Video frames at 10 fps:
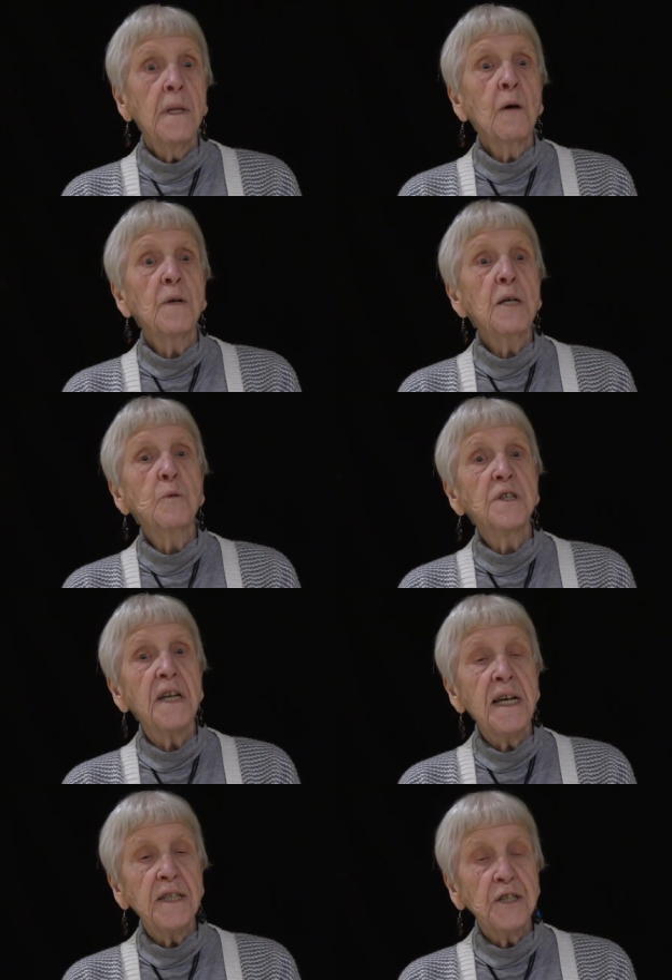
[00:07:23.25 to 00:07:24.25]
Now he was
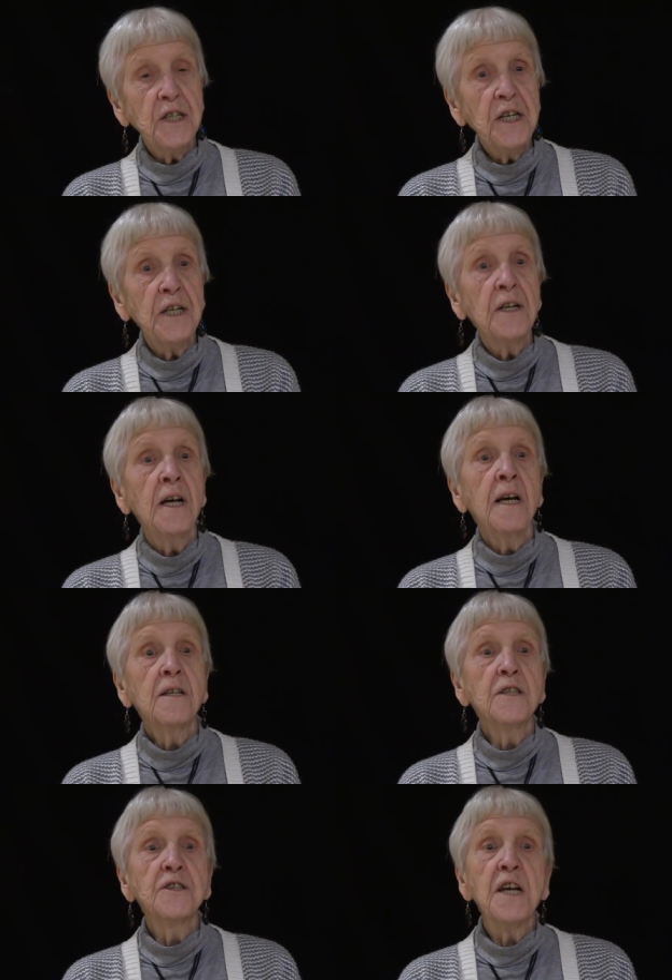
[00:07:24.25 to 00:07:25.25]
18
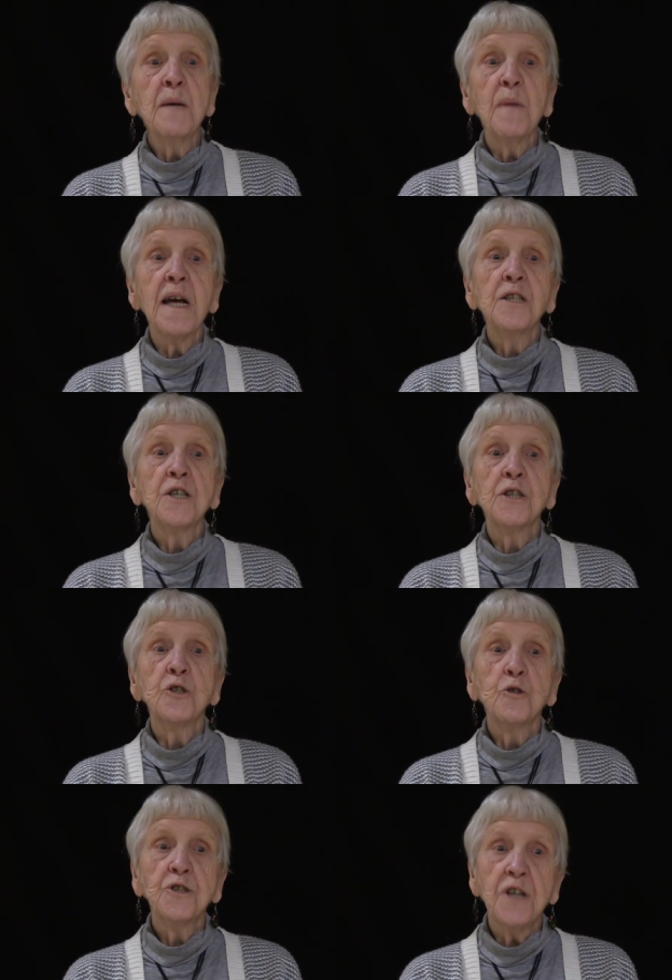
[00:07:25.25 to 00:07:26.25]
the same age as
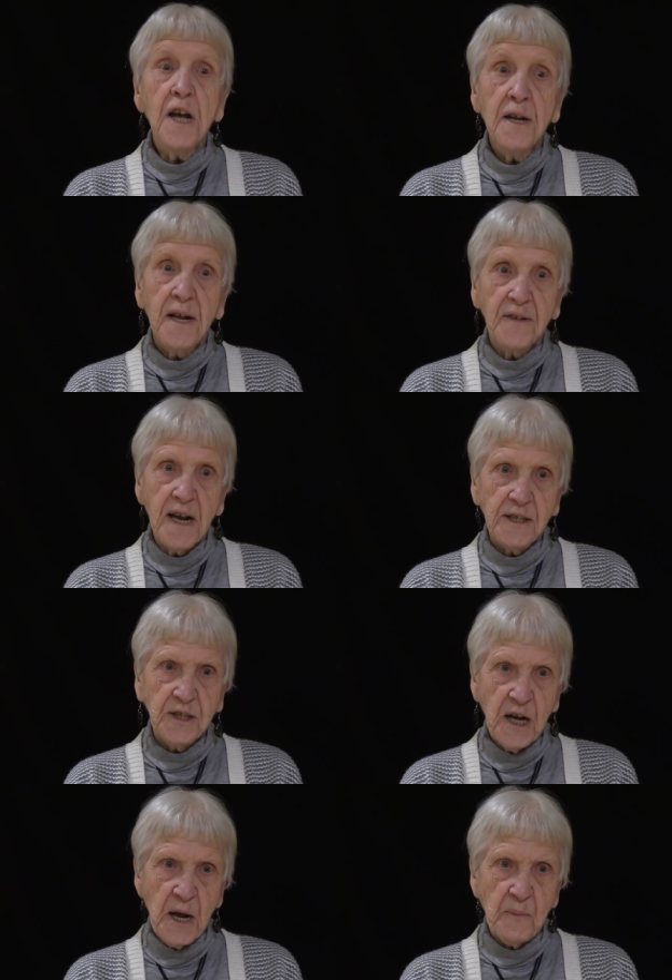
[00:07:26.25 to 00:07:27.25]
her son at that
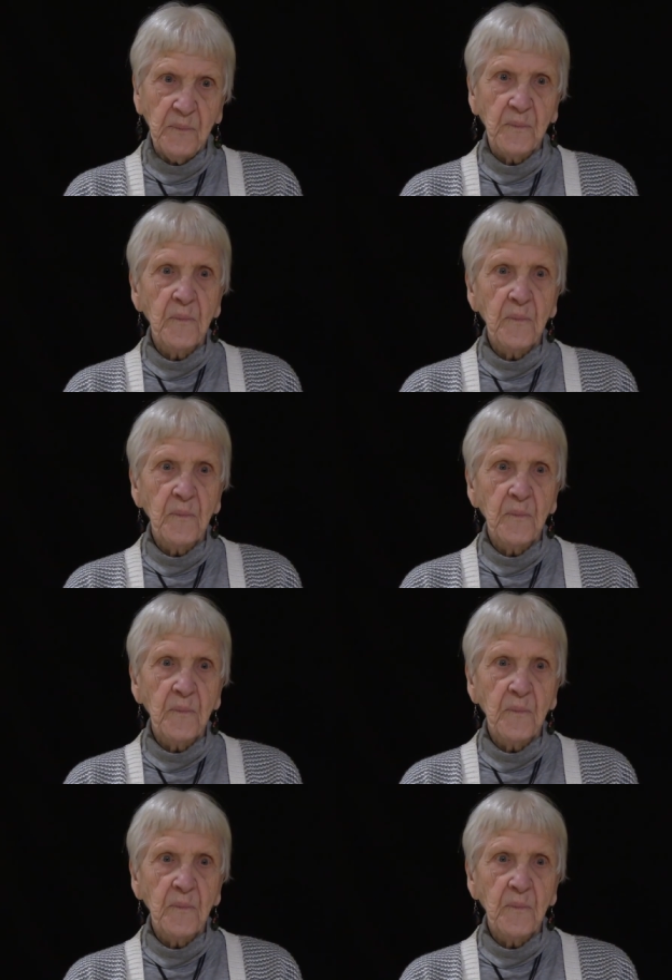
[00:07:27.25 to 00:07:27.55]
time.